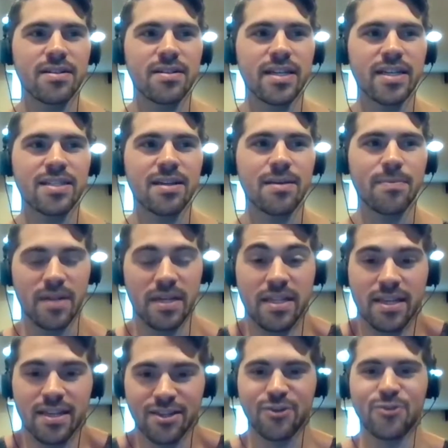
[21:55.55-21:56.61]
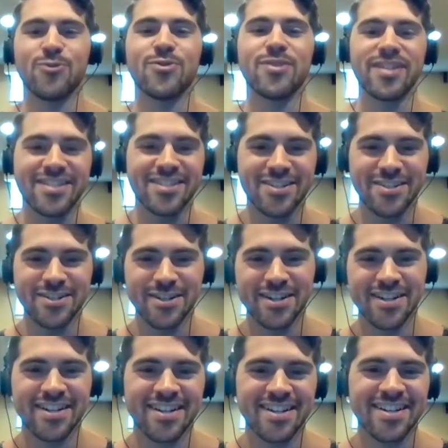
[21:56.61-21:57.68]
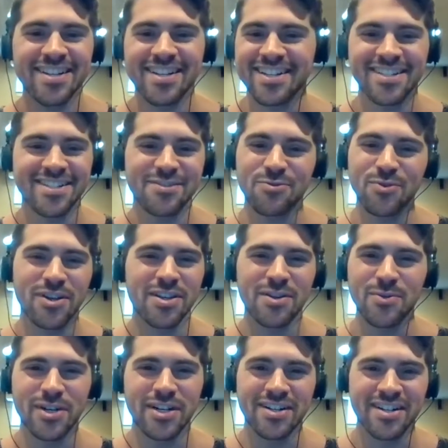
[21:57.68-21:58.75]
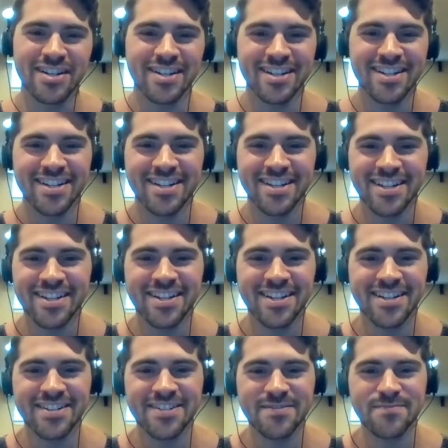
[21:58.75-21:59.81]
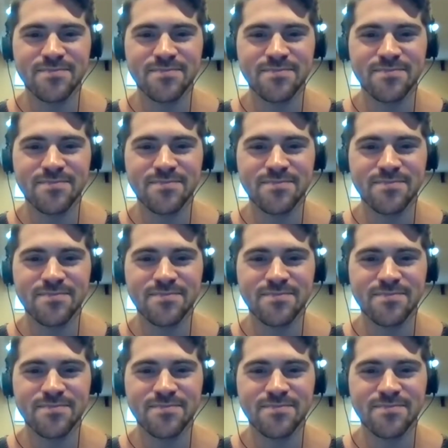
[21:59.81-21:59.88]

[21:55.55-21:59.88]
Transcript: that's not. And then the cold hits you. That's funny. It's really weird. I used to do cold